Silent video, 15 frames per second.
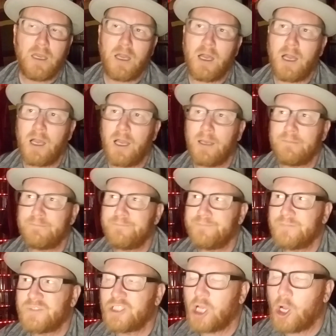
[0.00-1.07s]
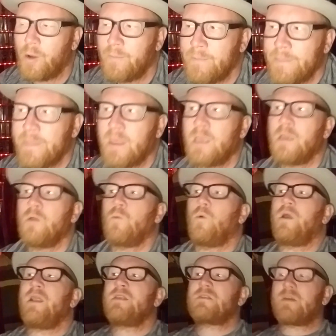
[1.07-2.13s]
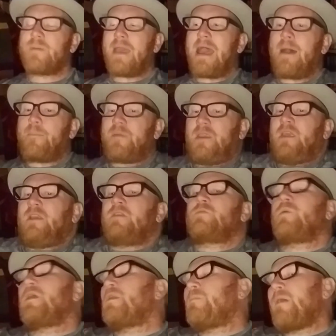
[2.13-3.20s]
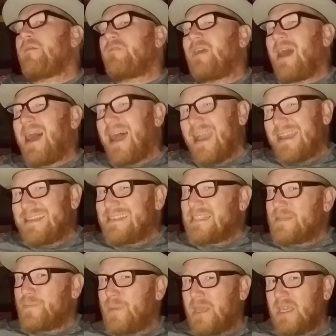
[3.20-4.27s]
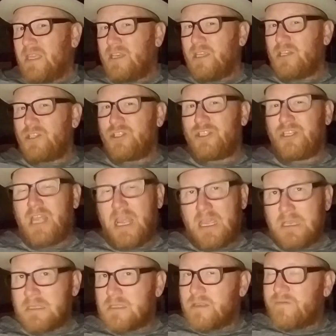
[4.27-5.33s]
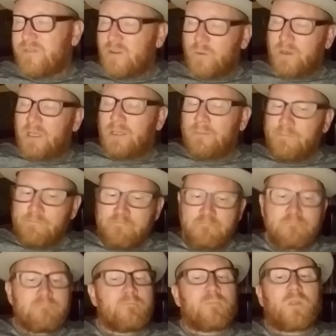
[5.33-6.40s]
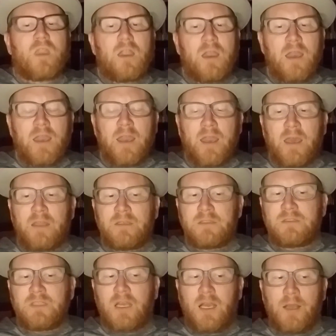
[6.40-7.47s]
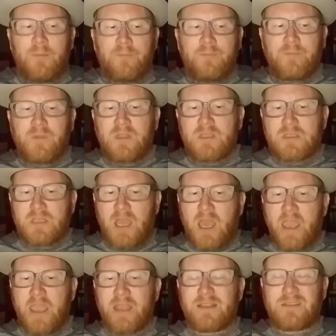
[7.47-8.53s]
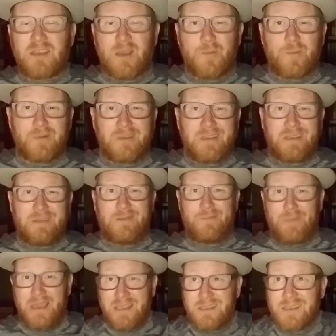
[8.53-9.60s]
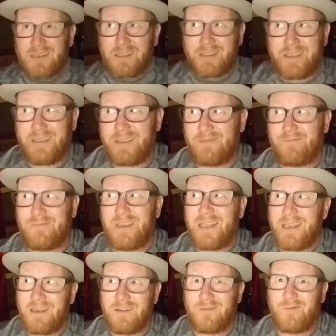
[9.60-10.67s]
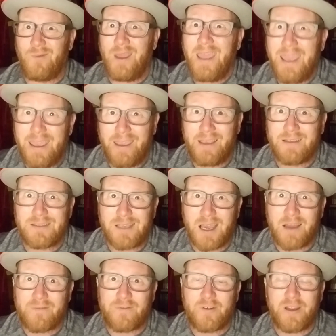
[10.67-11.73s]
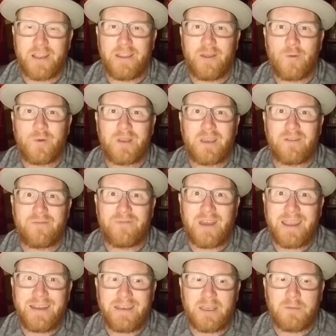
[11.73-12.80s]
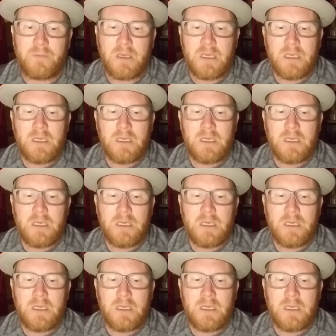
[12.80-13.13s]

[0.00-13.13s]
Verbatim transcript: Um, so, what ends up happening is we end up having a high speed chase, if you will. And um, this guy ends up basically getting away scot free. Then, when he could find him,